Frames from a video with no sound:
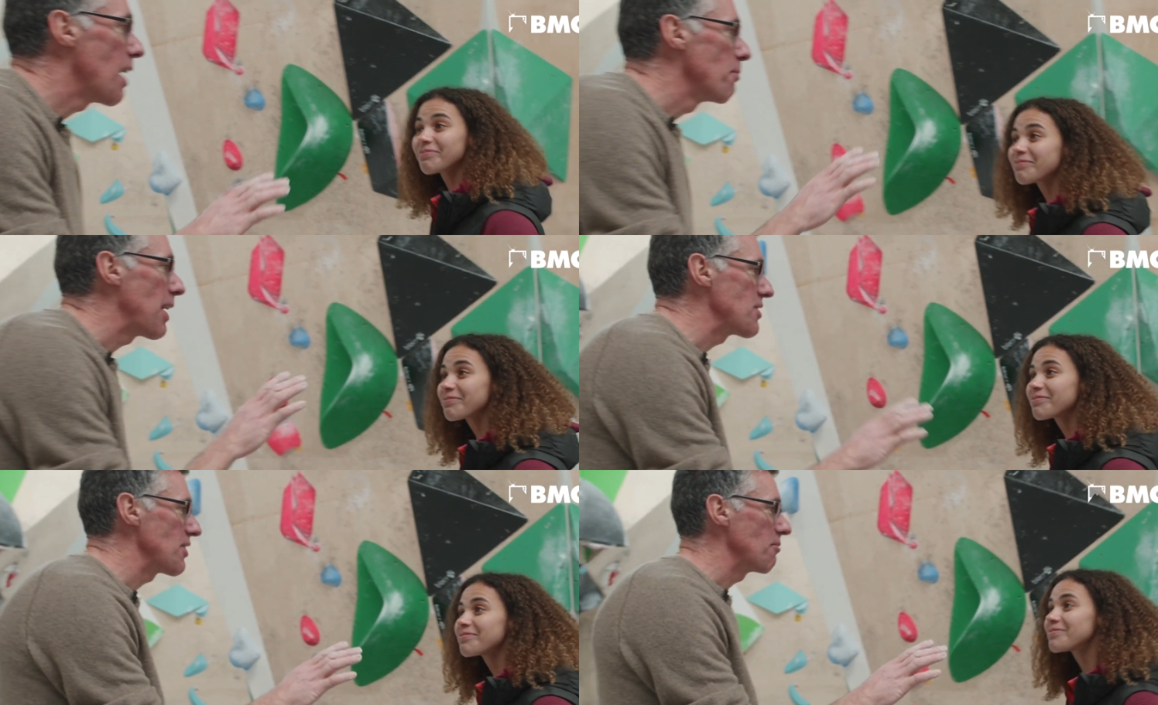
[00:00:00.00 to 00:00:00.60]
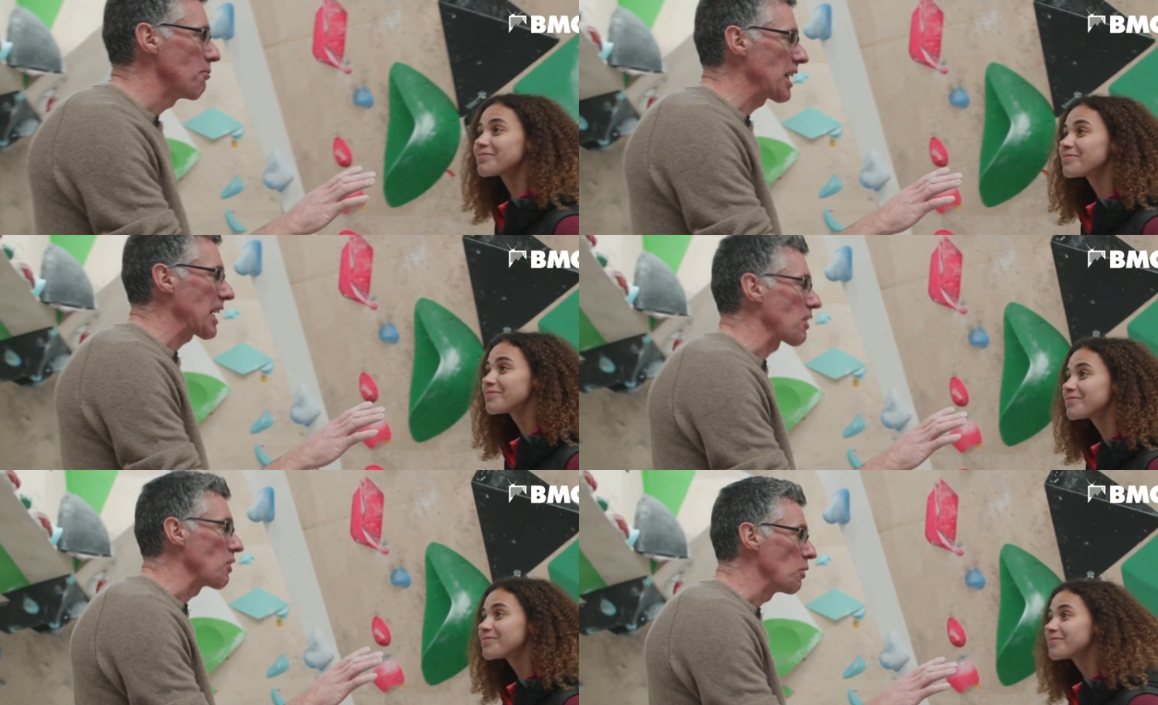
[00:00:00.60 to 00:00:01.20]
Speaker 1: Imagine winning
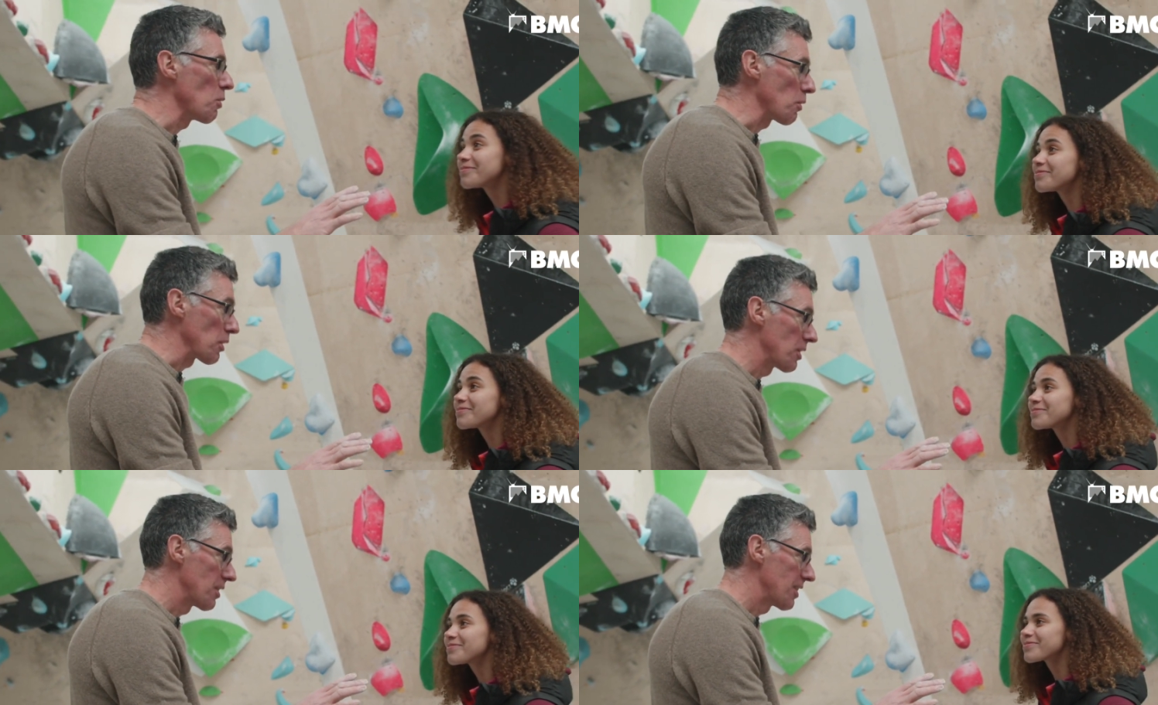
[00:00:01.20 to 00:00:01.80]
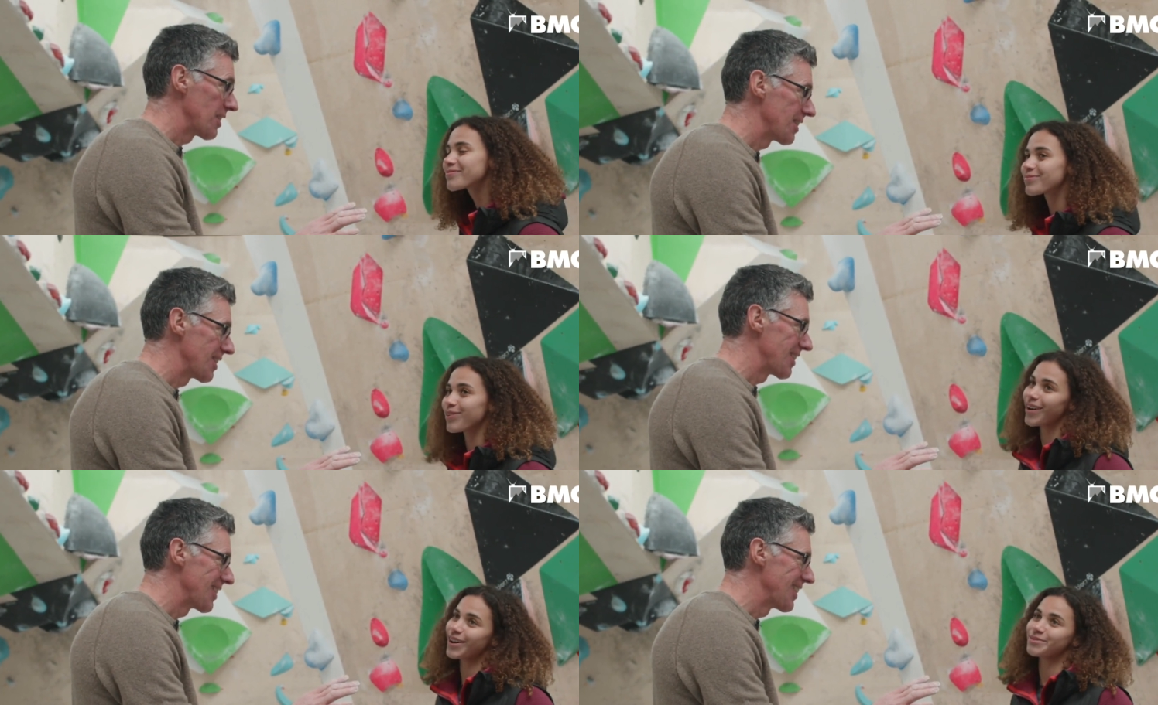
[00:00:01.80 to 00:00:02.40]
a gold.
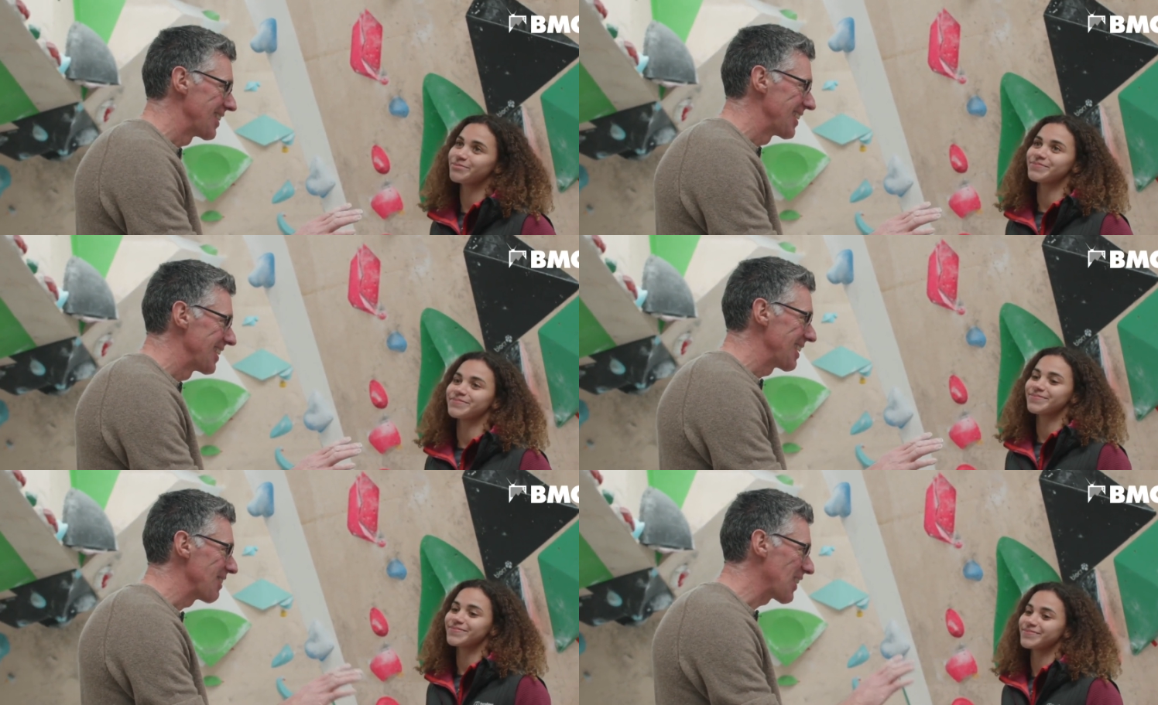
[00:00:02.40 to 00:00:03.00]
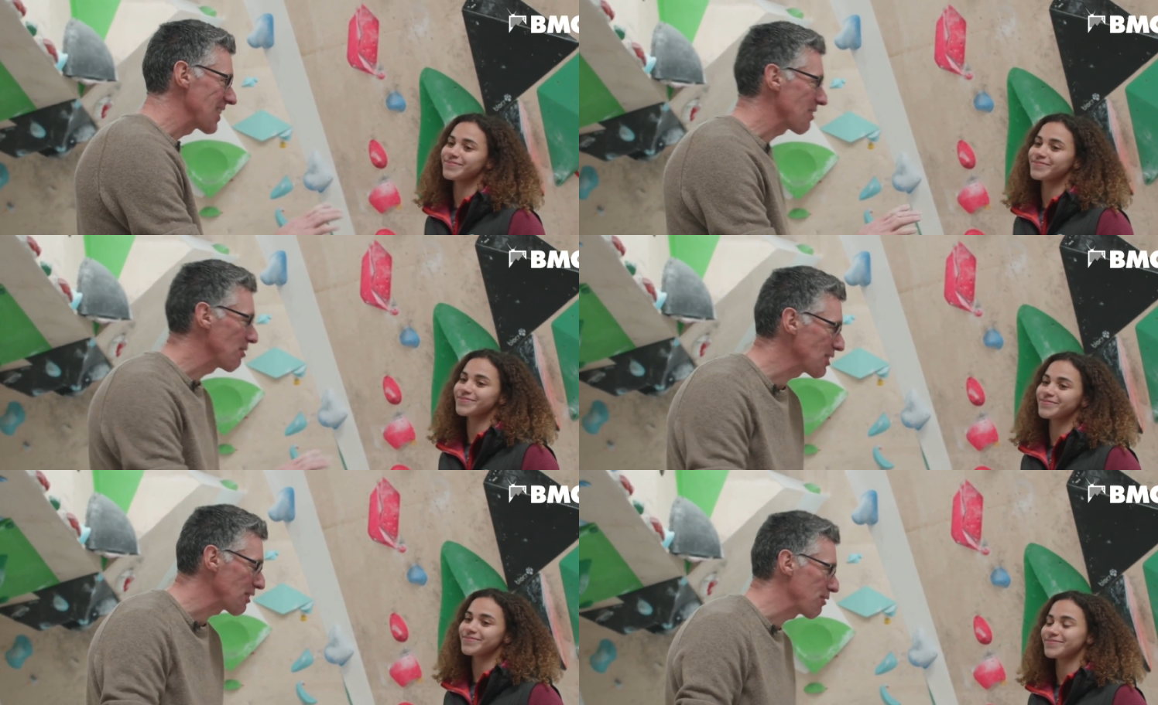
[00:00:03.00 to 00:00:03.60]
Imagine, what
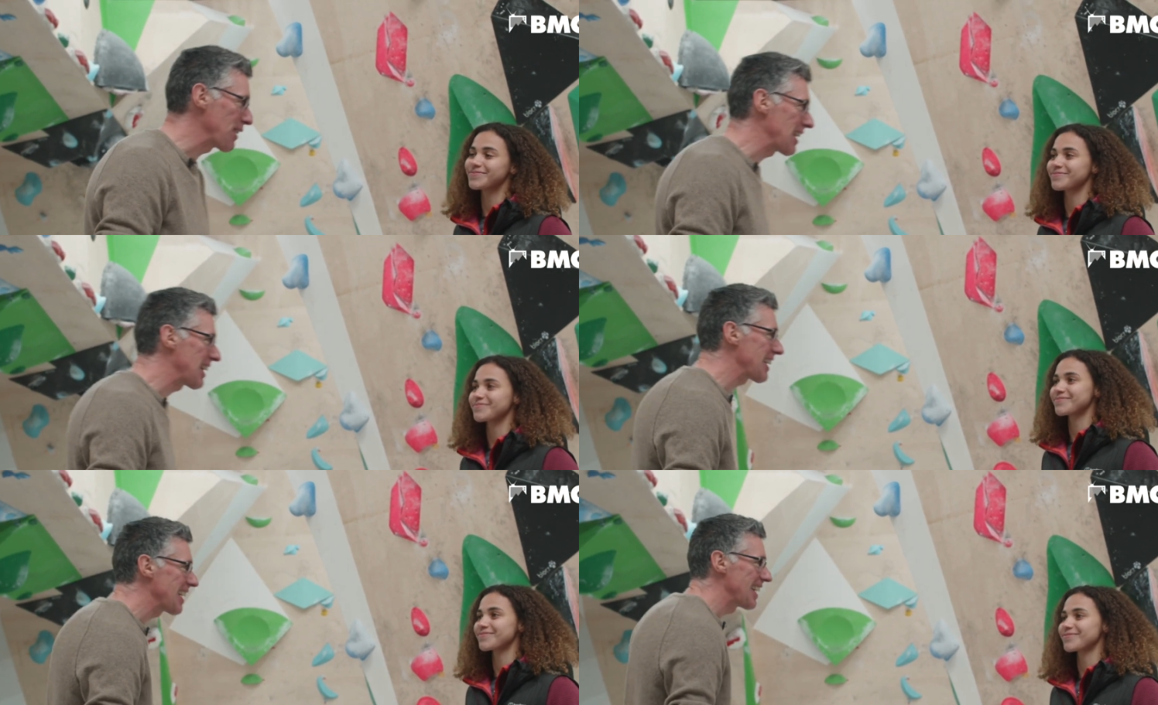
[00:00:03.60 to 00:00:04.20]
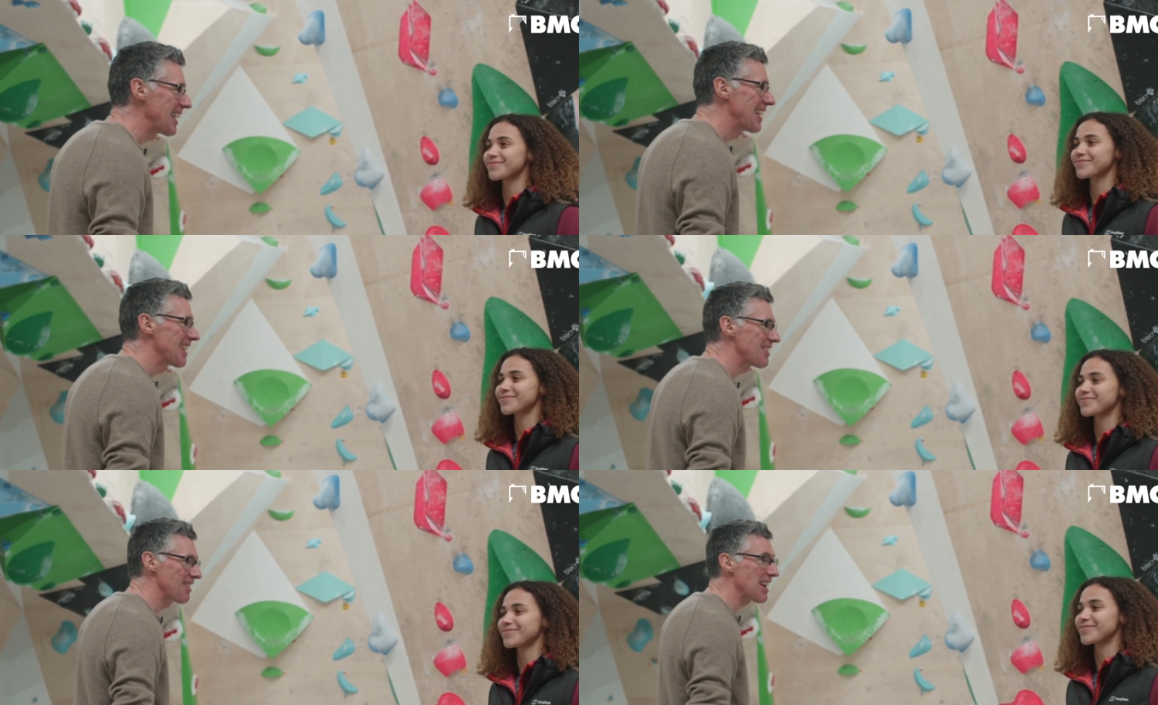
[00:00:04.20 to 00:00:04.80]
does it feel like?
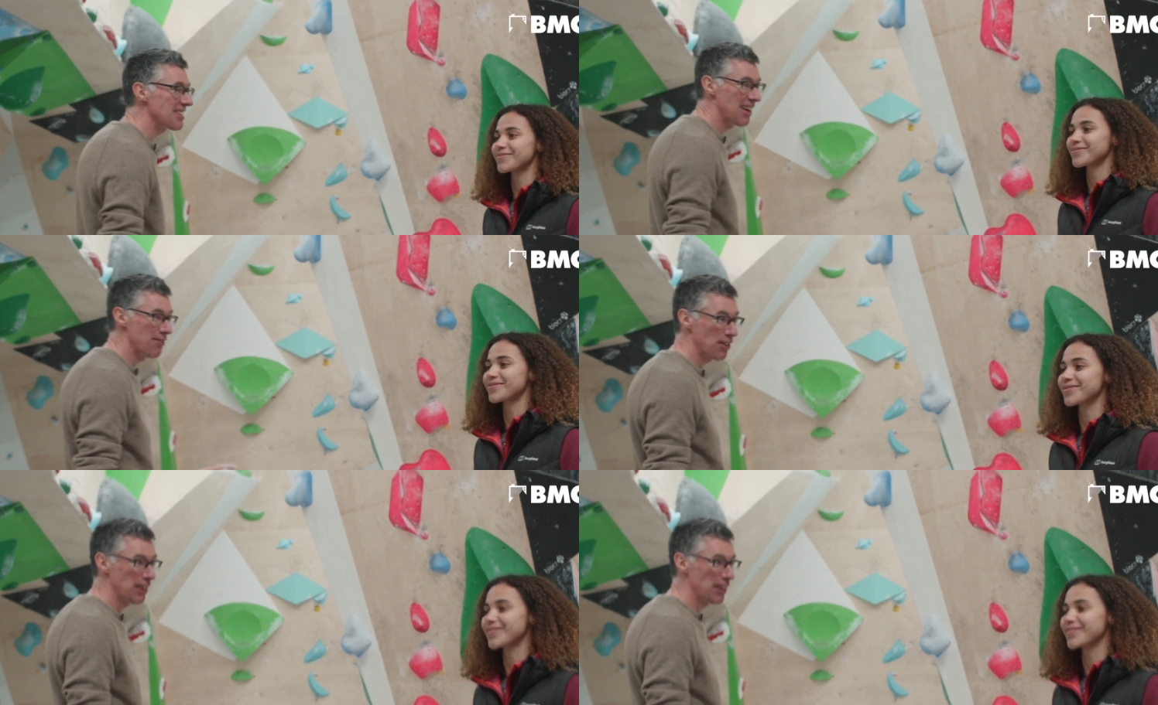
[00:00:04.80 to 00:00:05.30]
Do you actually ever